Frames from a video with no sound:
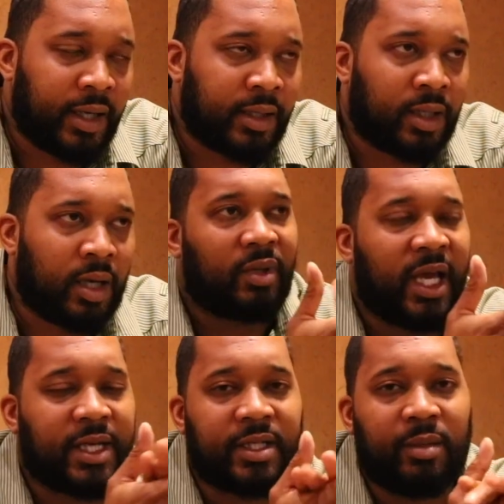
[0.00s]
end up
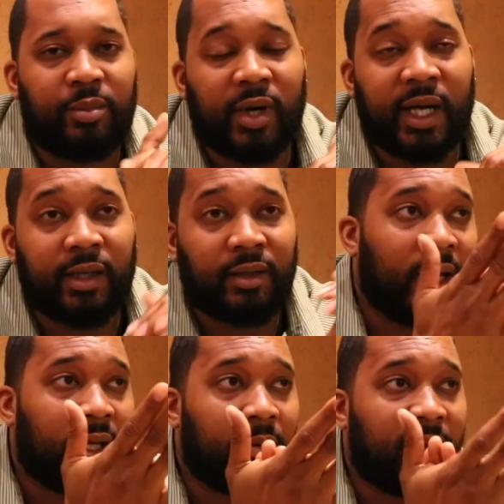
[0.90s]
catching a break,
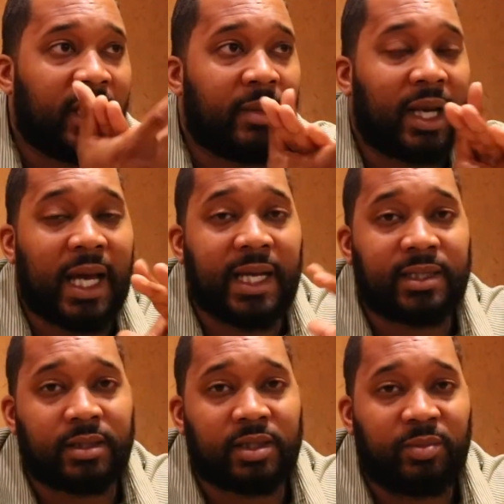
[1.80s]
end up getting my
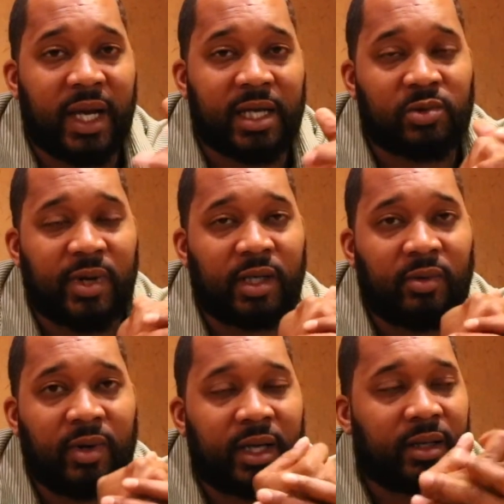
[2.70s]
license back squared
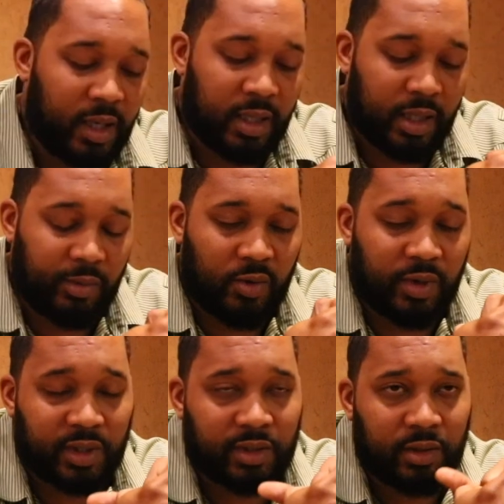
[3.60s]
away, end up
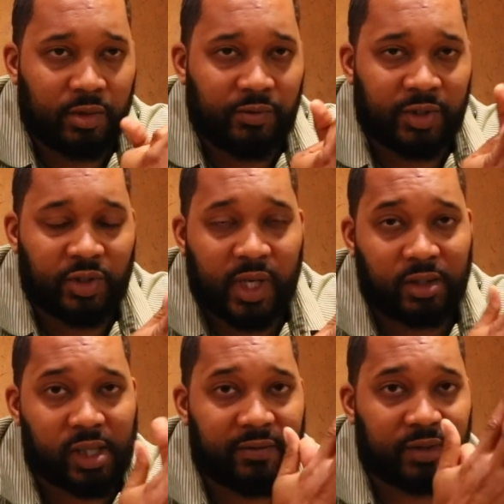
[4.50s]
going to school for truck
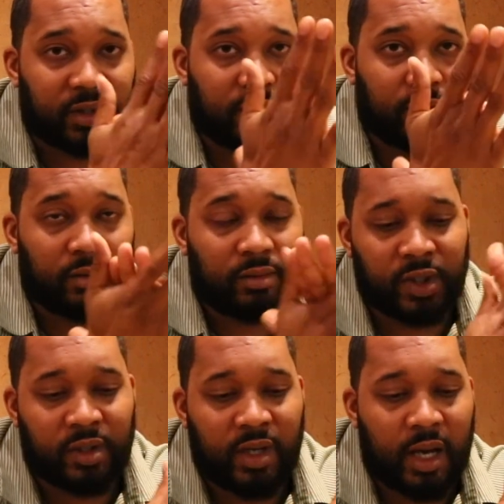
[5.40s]
driving school.
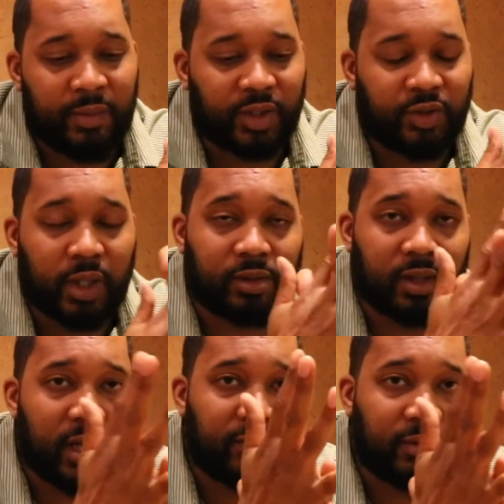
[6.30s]
So now I'm a truck
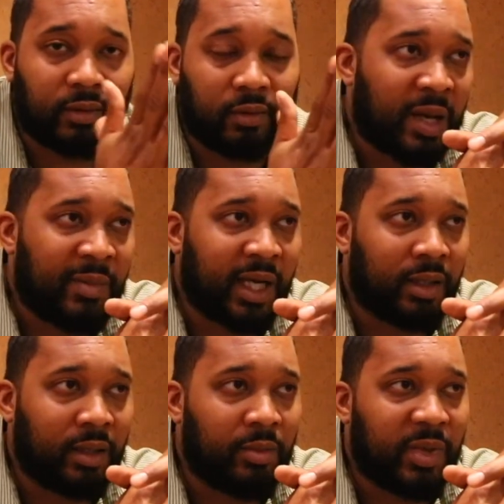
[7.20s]
driver. I make
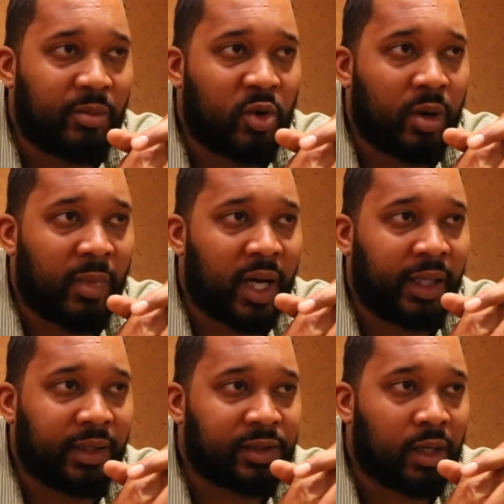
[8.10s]
a little bit more
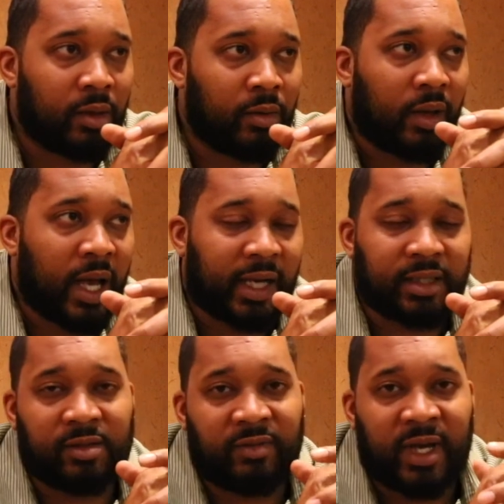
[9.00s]
money so I
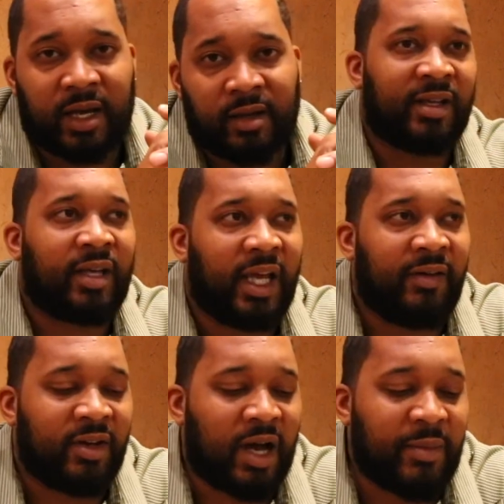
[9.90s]
can survive.
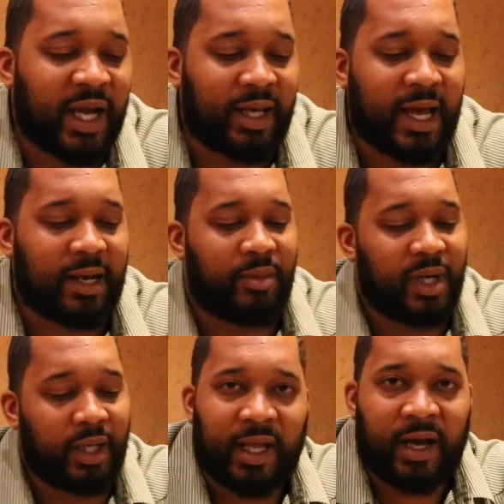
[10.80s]
Even though I make a lot of
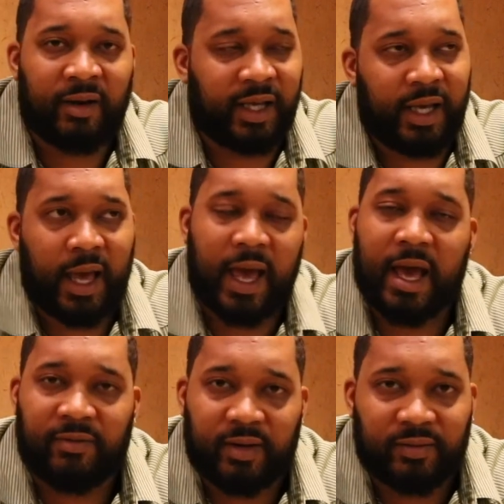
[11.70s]
money, I only get
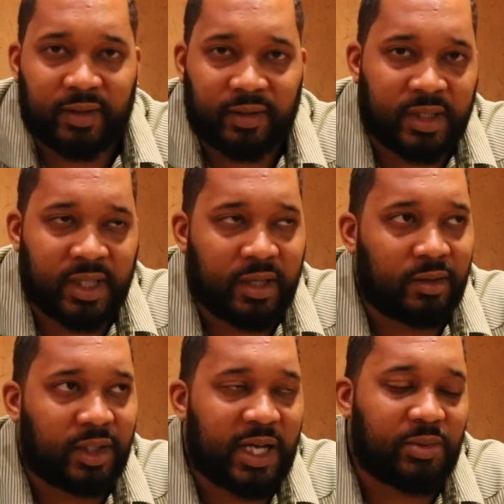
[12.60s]
half of it
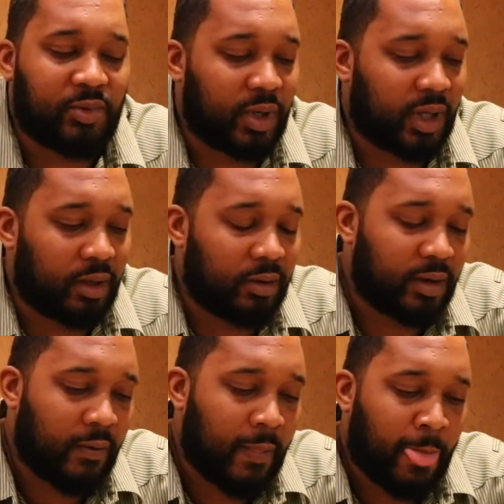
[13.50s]
until child support get
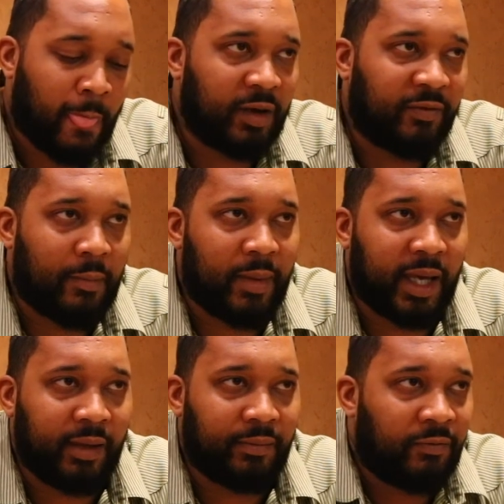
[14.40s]
lowered. If I
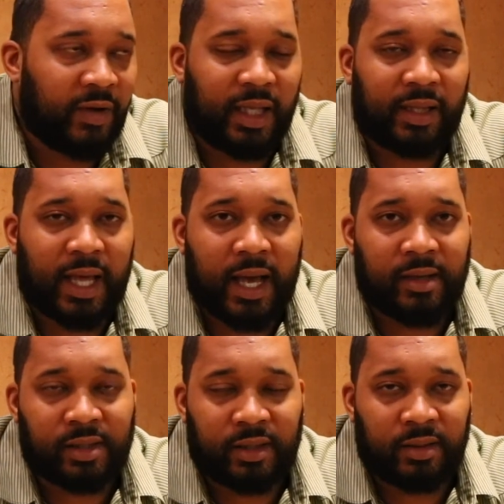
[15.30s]
make fifty
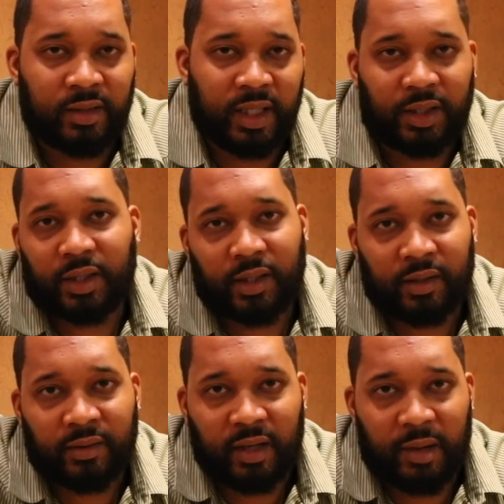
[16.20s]
thousand this
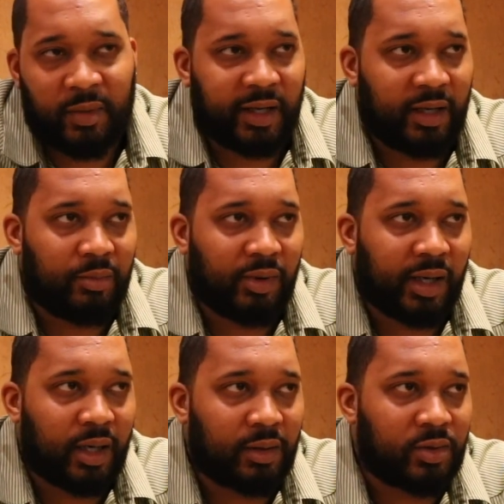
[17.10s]
year, I'm only gonna
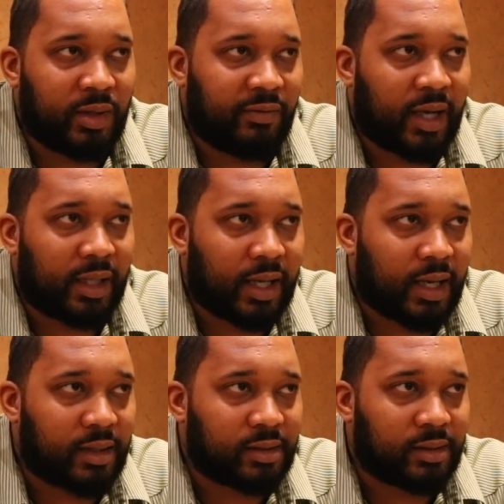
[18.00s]
bring home twenty five
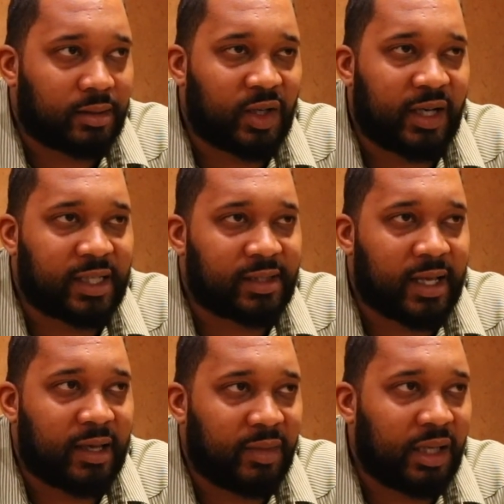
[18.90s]
thousand. So that's
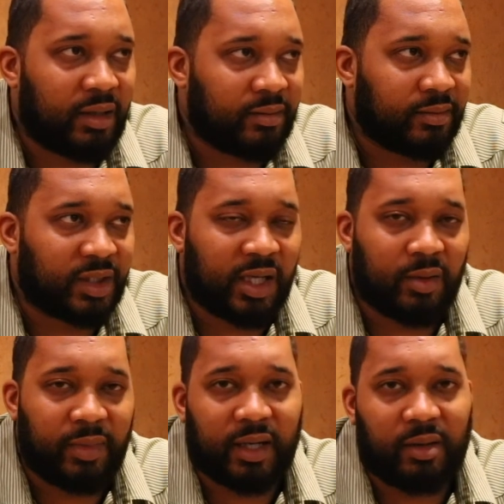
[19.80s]
like me
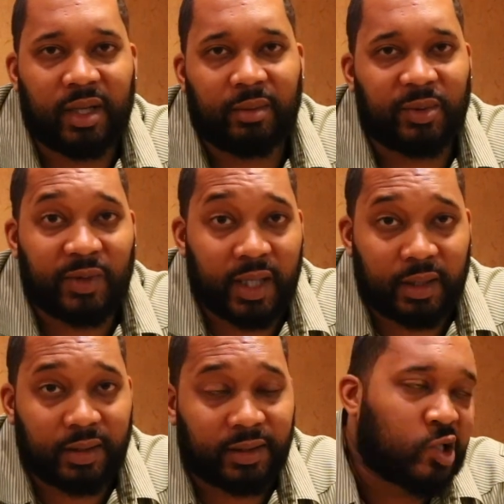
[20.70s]
still being on minimum
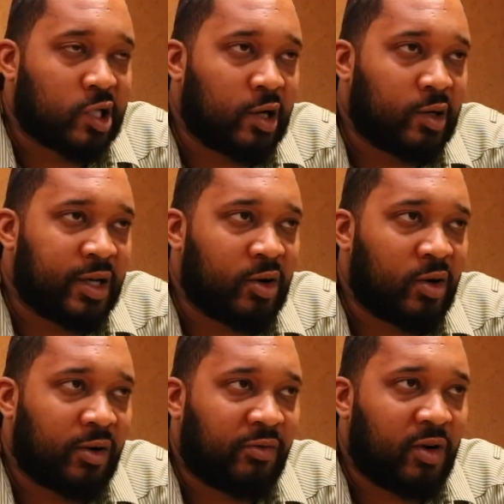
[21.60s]
wage. So in
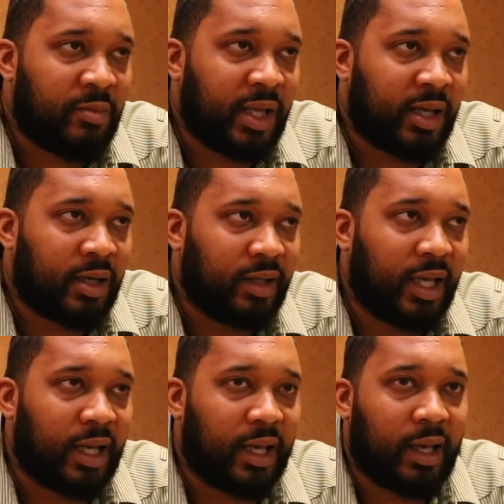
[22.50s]
order for me to
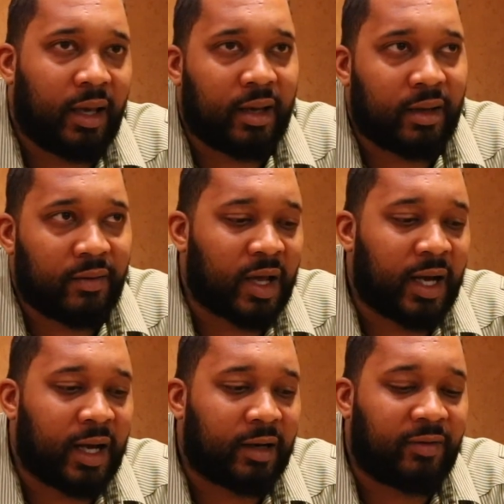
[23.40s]
get ahead,
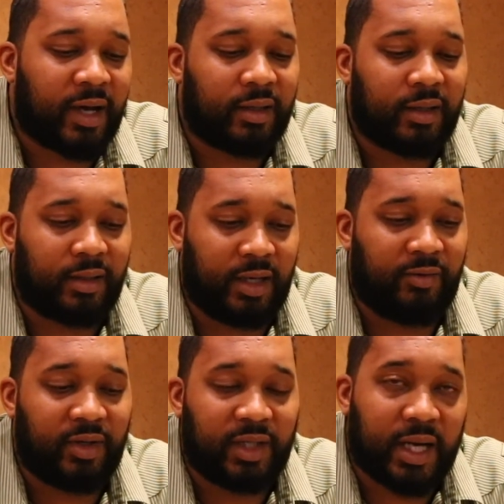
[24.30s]
I gotta find a
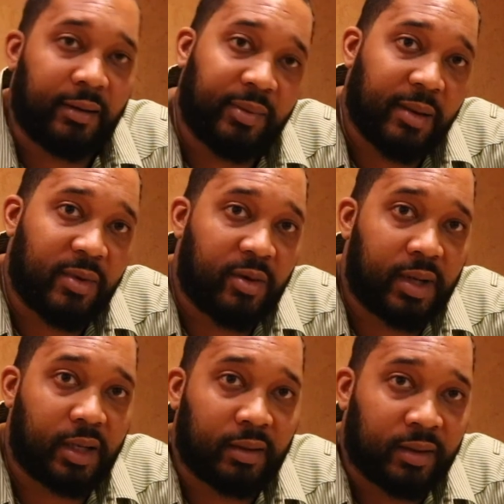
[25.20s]
different job to pay more
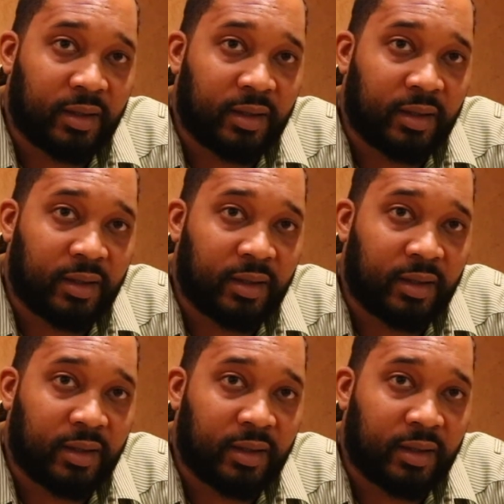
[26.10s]
money.